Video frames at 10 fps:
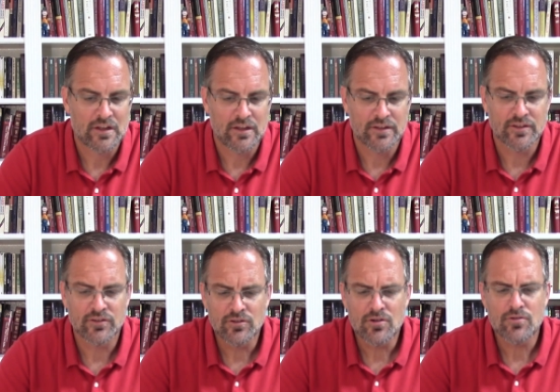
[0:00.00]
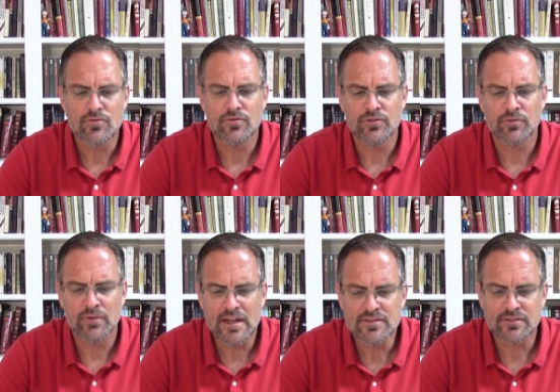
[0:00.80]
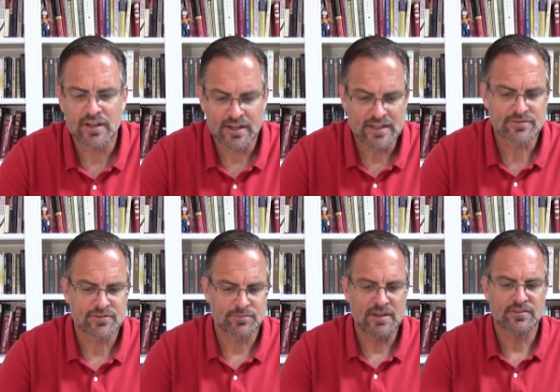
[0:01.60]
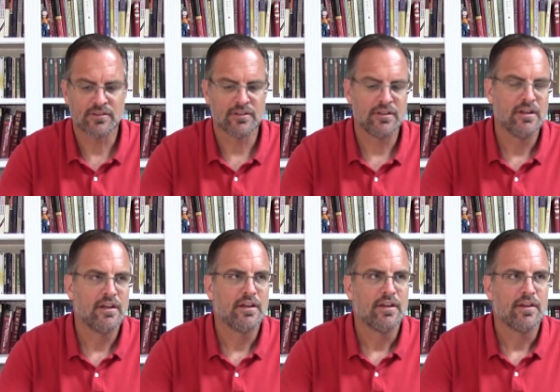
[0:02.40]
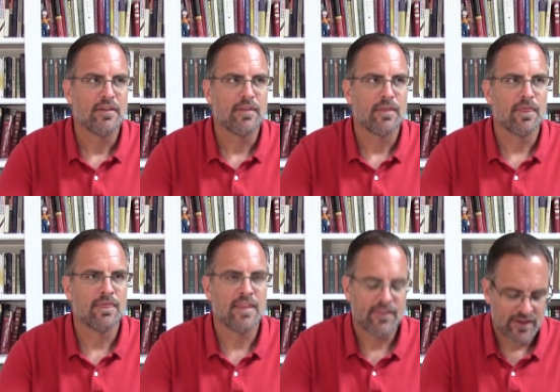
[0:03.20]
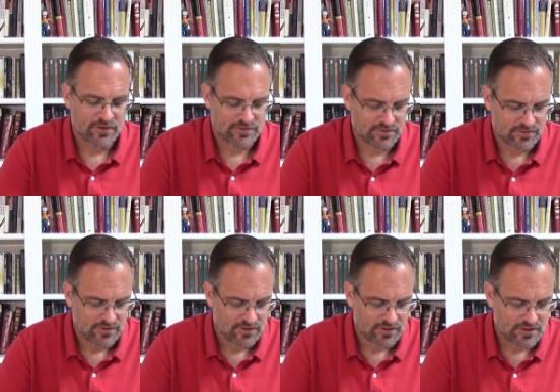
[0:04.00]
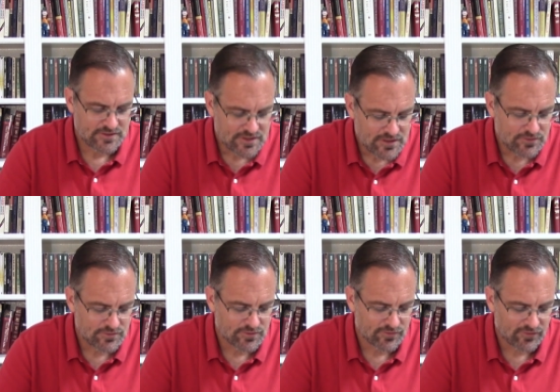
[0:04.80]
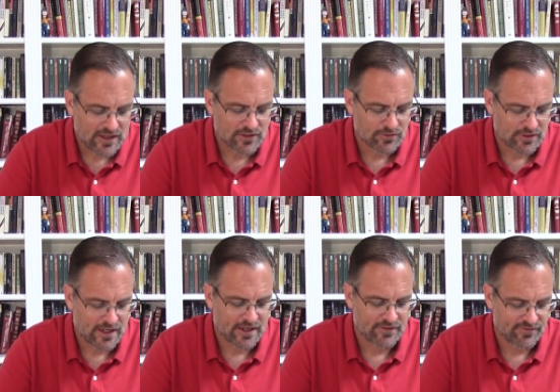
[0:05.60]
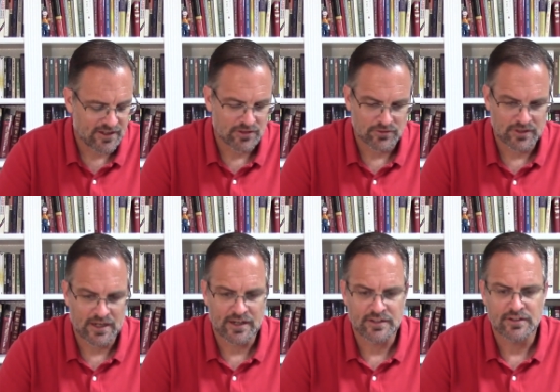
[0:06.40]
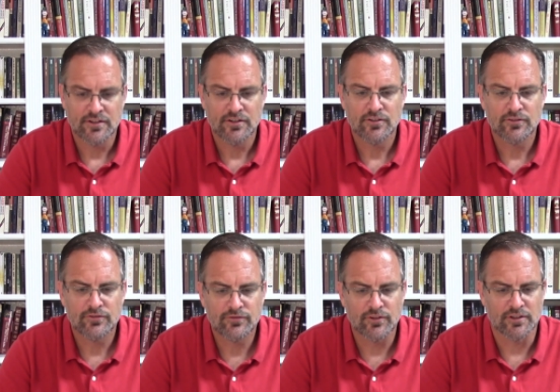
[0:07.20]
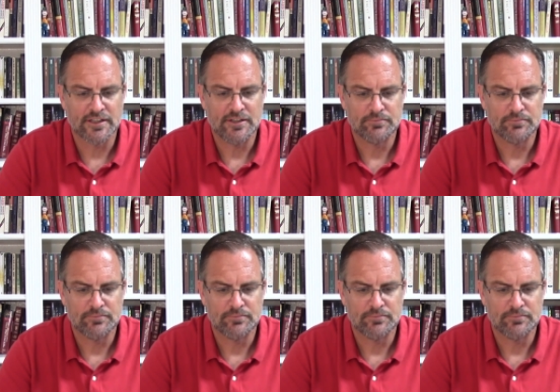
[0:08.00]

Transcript: He says, no, God answers basically that they are to continue to follow God and follow God fully.